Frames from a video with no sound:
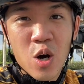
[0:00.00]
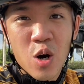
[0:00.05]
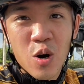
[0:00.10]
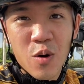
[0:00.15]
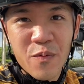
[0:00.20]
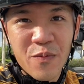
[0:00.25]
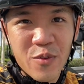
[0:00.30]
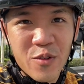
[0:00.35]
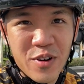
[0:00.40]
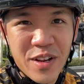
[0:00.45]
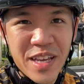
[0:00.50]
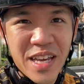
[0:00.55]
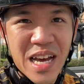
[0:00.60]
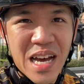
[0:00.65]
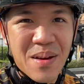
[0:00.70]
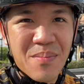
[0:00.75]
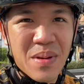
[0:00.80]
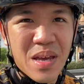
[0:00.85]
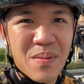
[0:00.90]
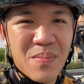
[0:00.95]
Hopefully
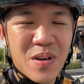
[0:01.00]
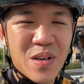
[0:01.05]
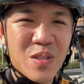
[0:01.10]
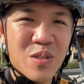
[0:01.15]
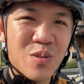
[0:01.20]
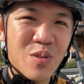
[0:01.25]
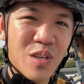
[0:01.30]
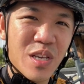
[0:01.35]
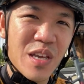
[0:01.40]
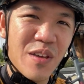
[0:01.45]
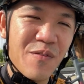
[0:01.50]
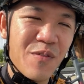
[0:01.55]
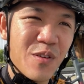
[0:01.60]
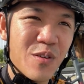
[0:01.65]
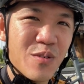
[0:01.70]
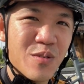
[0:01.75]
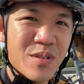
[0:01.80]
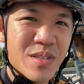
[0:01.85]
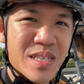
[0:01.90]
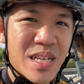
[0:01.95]
I'm able to give
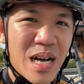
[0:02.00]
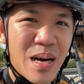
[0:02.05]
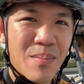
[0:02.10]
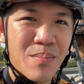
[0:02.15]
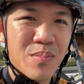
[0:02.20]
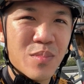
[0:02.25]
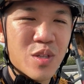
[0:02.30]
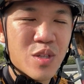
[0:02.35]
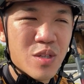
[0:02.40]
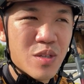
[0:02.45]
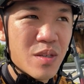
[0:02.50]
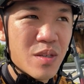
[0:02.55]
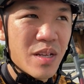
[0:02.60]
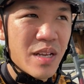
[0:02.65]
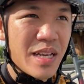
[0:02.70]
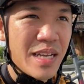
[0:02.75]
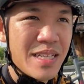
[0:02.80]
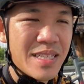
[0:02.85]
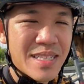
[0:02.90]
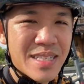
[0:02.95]
you some
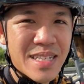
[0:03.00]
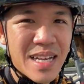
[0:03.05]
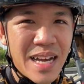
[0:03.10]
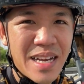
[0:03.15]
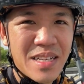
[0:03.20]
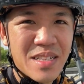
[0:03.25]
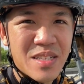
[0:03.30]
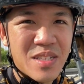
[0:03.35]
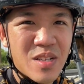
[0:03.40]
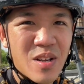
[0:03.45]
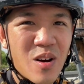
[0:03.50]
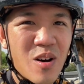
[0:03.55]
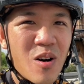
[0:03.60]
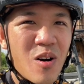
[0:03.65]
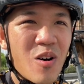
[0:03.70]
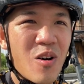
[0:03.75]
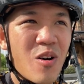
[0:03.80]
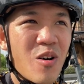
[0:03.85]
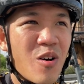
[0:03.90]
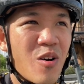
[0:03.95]
insights
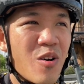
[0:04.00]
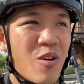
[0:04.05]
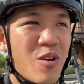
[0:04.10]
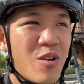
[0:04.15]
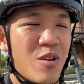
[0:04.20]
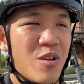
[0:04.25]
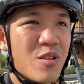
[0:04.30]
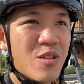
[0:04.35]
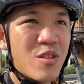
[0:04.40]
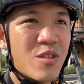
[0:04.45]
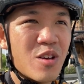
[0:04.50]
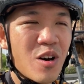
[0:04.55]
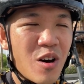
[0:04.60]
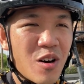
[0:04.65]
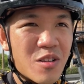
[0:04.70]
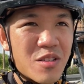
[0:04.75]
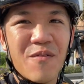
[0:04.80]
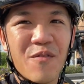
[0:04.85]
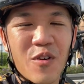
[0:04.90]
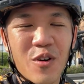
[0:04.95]
or
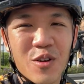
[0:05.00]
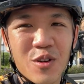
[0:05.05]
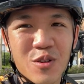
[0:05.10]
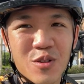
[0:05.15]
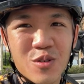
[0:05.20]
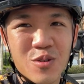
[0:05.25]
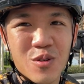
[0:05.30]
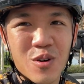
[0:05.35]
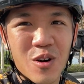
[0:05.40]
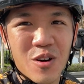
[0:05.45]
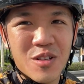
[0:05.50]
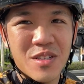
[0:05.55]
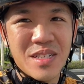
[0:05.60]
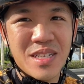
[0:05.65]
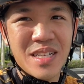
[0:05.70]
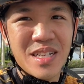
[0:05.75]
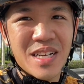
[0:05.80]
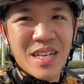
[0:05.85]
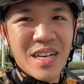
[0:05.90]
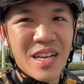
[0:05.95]
thought for you to
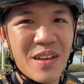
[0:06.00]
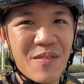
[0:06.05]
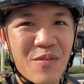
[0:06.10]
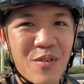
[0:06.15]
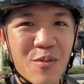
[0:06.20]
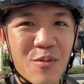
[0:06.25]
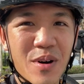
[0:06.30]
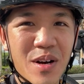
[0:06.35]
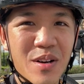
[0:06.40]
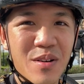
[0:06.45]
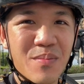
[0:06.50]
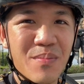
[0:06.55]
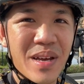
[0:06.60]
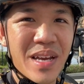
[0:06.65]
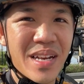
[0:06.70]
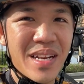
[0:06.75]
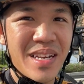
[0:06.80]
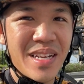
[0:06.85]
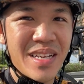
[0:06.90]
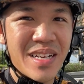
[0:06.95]
consider if you want to
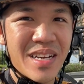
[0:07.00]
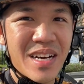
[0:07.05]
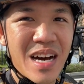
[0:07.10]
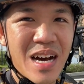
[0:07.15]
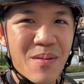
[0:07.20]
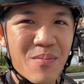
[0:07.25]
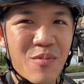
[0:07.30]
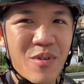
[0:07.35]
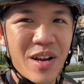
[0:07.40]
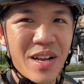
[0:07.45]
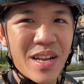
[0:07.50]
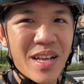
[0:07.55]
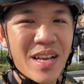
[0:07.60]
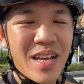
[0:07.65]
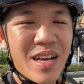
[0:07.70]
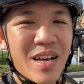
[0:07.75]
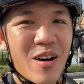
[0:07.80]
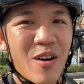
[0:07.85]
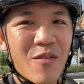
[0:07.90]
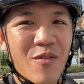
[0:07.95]
make the upgrade.
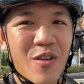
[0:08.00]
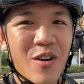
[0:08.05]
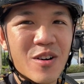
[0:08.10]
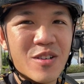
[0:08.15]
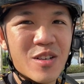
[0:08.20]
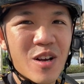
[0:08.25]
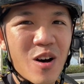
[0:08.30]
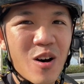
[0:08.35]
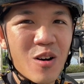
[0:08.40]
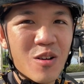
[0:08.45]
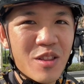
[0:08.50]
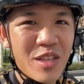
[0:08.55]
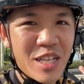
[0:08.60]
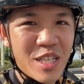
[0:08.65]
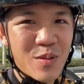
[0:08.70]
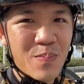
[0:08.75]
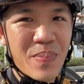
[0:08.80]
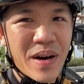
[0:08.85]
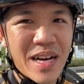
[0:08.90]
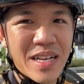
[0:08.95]
Of course, all
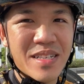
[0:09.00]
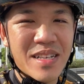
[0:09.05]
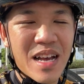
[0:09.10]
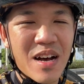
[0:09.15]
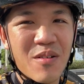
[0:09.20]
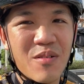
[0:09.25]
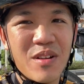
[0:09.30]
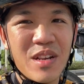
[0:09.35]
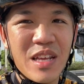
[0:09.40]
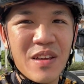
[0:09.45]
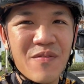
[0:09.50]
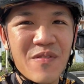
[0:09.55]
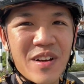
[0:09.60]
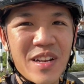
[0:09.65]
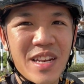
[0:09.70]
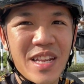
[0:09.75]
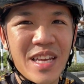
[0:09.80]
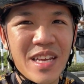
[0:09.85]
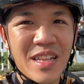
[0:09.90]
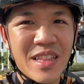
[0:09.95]
these parts I will leave a
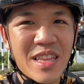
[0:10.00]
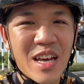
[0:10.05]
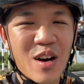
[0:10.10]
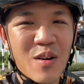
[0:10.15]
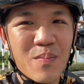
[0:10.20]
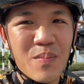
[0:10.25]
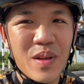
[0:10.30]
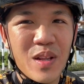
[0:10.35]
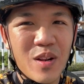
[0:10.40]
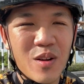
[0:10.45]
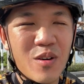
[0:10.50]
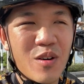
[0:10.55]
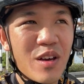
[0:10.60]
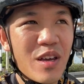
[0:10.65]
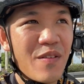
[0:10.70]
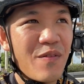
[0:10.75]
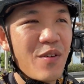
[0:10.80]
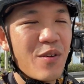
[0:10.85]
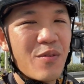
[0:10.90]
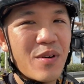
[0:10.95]
link down below
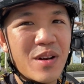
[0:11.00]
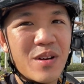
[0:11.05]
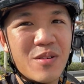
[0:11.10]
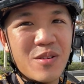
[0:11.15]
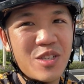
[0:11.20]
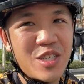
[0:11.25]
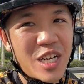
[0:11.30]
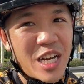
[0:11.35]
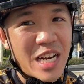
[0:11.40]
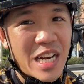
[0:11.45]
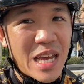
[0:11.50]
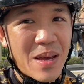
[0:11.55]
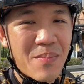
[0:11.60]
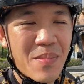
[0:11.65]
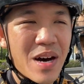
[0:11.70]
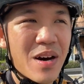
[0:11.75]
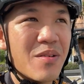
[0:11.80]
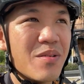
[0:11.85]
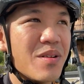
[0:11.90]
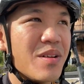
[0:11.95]
if you want to check them
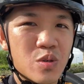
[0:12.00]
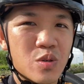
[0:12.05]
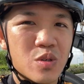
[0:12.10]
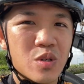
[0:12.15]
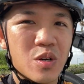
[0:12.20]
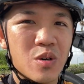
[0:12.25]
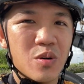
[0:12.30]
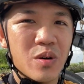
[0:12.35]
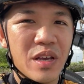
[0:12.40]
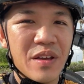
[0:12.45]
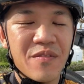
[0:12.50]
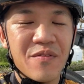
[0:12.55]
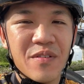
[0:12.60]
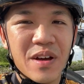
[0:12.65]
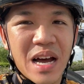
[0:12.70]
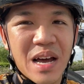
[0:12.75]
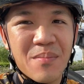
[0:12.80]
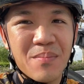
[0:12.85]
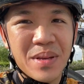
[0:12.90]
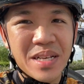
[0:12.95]
out. So if
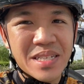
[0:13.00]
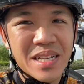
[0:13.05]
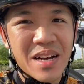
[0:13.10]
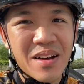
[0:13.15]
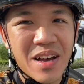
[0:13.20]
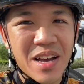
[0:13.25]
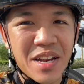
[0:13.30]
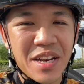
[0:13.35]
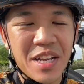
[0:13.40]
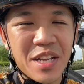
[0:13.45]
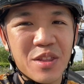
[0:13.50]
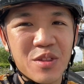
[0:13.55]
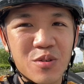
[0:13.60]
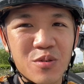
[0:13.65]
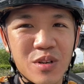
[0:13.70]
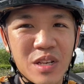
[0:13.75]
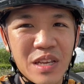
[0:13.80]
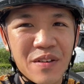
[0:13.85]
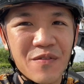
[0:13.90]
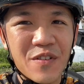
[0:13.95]
I miss out any, do
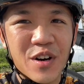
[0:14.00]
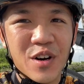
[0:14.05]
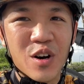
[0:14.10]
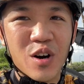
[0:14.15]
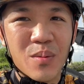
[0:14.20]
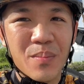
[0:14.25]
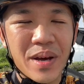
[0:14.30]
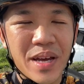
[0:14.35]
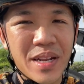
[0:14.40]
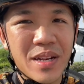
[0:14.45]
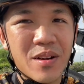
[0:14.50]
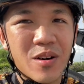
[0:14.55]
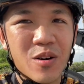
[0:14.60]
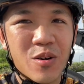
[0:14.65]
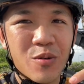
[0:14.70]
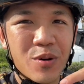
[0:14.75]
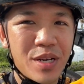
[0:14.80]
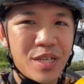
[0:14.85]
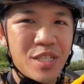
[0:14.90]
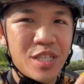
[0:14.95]
leave a comment or
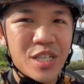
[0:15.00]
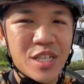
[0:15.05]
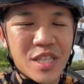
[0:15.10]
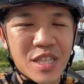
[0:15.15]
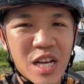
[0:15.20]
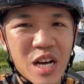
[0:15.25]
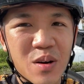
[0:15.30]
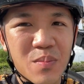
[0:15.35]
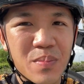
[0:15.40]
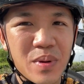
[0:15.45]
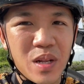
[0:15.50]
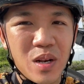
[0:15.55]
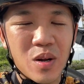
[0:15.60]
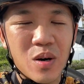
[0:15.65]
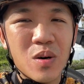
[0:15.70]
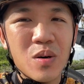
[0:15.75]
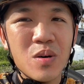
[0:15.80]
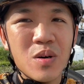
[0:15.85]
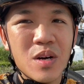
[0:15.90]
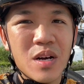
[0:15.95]
question down
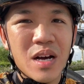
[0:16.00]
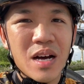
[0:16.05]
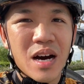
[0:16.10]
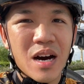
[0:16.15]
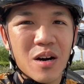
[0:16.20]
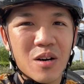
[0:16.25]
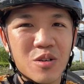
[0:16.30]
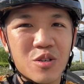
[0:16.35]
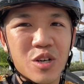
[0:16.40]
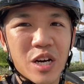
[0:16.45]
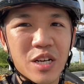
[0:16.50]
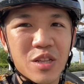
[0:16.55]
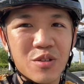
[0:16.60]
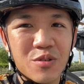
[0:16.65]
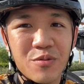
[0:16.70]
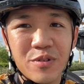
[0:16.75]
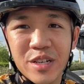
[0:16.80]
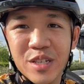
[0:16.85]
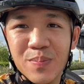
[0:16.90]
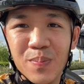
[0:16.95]
below. I'll try
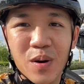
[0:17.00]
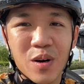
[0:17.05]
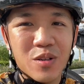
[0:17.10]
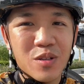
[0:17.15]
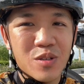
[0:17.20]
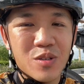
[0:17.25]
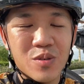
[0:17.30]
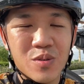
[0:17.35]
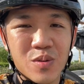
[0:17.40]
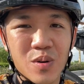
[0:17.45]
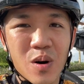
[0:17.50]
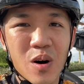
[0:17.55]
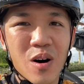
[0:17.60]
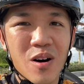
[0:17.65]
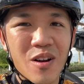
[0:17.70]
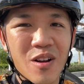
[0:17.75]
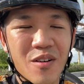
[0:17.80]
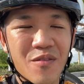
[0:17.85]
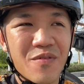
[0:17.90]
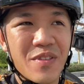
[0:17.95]
to respond to
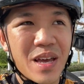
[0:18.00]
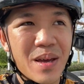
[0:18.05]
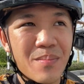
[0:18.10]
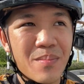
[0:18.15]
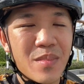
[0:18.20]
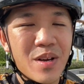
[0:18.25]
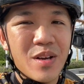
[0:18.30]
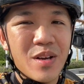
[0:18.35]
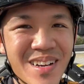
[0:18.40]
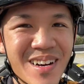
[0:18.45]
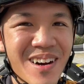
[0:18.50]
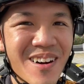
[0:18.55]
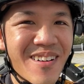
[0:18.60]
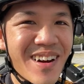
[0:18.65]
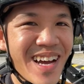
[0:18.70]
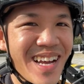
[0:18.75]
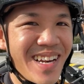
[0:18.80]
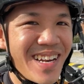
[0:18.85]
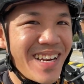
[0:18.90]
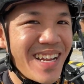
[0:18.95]
all of them.
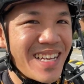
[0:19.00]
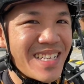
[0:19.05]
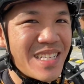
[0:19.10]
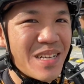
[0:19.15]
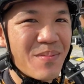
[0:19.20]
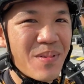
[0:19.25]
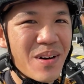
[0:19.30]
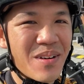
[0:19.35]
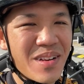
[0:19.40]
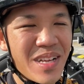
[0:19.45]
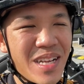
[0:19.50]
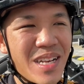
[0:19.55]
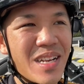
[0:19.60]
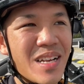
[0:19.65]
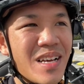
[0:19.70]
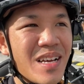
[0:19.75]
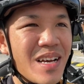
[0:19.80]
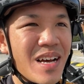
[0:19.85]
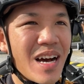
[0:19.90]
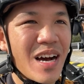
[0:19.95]
Alright, that's about it.
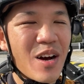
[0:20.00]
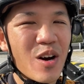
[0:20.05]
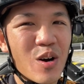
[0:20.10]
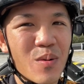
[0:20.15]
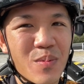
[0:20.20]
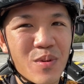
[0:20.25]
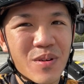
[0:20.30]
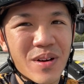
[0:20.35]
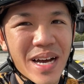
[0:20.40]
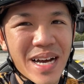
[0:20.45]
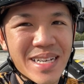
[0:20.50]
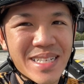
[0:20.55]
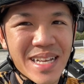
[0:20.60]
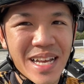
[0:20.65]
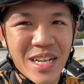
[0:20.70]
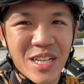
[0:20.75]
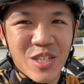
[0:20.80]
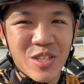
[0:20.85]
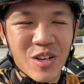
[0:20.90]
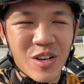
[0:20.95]
I hope you guys
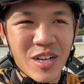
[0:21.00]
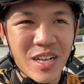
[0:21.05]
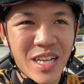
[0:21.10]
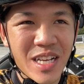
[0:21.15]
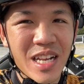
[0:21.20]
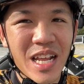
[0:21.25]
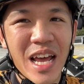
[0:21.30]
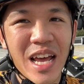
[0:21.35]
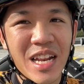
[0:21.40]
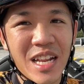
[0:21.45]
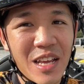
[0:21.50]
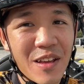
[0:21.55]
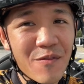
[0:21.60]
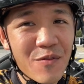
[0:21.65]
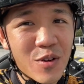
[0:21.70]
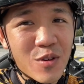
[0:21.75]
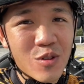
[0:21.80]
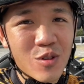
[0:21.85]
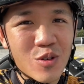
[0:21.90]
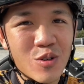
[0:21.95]
enjoyed it, and if
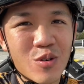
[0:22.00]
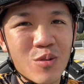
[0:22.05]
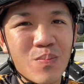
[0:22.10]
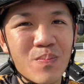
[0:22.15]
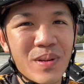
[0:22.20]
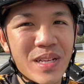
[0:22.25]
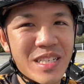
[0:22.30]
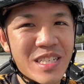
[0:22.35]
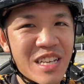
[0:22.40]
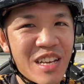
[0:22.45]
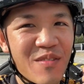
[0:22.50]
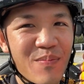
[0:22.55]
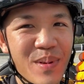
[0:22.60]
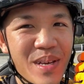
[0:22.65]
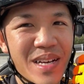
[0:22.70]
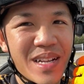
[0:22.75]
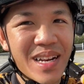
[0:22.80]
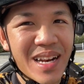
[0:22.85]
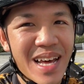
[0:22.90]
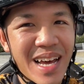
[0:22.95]
you do, please give
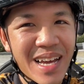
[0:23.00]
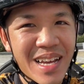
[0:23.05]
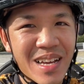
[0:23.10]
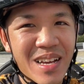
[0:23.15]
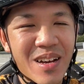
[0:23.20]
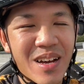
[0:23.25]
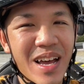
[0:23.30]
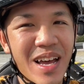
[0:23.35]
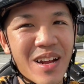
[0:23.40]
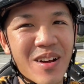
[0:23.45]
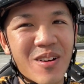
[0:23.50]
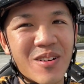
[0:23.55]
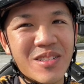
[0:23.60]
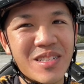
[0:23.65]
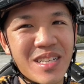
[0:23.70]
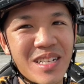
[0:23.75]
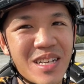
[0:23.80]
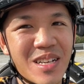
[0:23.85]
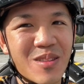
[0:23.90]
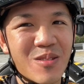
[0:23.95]
me a like and
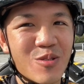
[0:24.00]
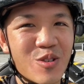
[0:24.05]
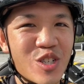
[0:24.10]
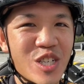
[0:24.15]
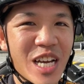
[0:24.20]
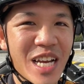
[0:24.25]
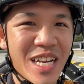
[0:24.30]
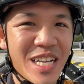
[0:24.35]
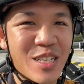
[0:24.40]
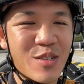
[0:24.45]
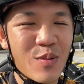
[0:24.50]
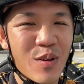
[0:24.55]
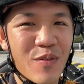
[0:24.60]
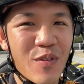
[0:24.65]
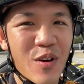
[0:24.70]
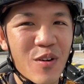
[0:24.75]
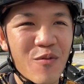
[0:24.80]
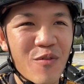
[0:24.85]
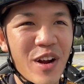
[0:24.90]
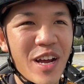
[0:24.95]
consider to share this with
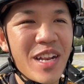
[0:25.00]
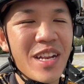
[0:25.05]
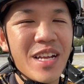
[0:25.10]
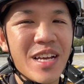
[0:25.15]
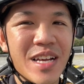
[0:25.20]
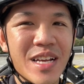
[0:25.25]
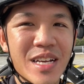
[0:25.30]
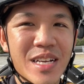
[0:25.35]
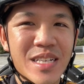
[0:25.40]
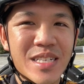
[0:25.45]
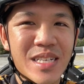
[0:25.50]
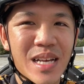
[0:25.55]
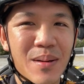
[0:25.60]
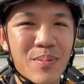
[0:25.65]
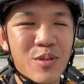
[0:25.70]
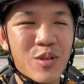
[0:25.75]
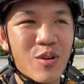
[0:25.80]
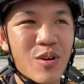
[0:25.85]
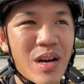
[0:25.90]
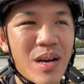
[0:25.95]
your friend.
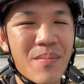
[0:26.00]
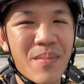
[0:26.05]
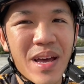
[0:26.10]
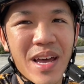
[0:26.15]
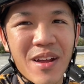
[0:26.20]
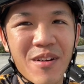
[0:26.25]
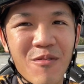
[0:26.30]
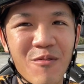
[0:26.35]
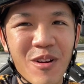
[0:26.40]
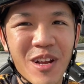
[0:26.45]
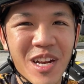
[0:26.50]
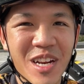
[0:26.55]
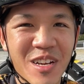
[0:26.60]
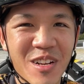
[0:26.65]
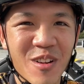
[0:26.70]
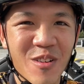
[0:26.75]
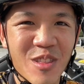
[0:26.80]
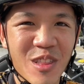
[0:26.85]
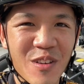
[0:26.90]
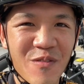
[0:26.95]
Subscribe and ring the
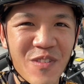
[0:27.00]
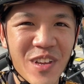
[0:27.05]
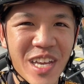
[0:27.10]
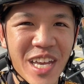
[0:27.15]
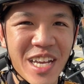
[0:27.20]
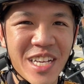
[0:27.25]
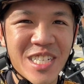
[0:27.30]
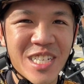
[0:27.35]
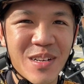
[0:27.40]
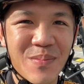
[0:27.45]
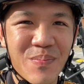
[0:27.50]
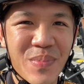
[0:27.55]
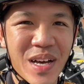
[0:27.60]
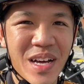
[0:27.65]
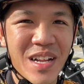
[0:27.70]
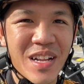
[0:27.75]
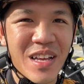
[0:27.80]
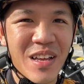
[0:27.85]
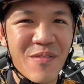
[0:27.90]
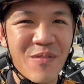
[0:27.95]
notification
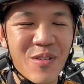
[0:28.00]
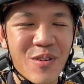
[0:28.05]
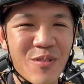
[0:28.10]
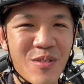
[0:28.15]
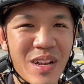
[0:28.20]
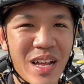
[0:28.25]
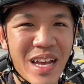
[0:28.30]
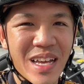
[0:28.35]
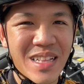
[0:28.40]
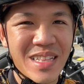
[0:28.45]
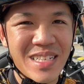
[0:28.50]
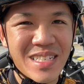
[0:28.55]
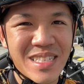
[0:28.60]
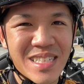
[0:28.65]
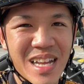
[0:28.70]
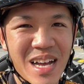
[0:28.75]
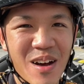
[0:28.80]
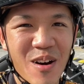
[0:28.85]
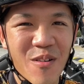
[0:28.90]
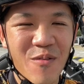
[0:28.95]
bell if you like this
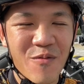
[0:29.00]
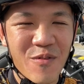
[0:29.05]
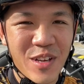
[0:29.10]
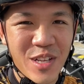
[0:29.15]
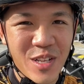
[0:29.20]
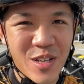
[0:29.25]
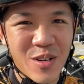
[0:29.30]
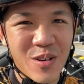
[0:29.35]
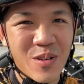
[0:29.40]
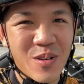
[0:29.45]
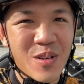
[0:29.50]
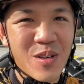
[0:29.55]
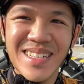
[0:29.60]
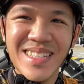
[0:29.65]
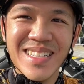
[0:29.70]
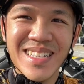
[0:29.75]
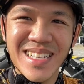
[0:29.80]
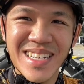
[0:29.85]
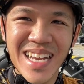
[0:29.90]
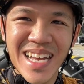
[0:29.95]
type of video.
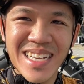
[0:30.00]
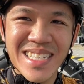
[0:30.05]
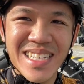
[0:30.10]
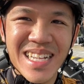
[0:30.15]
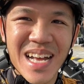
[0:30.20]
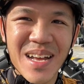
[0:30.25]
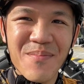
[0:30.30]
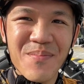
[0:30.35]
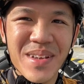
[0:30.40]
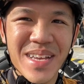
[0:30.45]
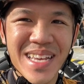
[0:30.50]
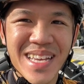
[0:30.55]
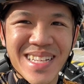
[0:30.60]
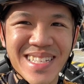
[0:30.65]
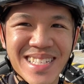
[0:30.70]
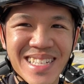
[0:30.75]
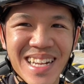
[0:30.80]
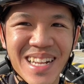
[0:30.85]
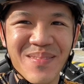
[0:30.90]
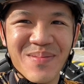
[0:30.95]
Till next time,
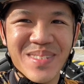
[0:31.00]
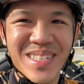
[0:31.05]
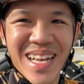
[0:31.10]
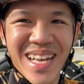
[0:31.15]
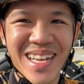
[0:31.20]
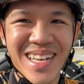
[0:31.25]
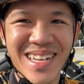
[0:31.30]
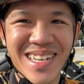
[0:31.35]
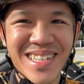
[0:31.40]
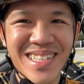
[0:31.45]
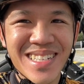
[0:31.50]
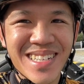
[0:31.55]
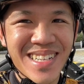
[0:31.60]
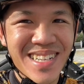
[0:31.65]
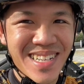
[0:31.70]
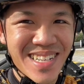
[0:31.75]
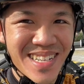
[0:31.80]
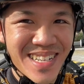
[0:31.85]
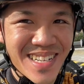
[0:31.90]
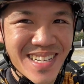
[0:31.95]
eat, sleep, cycle,
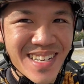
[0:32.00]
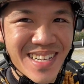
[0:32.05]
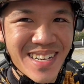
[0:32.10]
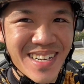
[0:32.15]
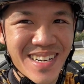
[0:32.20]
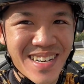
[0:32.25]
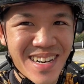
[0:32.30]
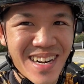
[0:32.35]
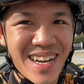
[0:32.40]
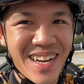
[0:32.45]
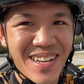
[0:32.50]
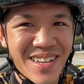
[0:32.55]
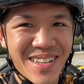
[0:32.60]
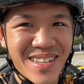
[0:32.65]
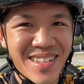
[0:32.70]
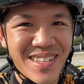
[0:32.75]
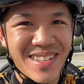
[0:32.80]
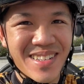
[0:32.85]
ride on.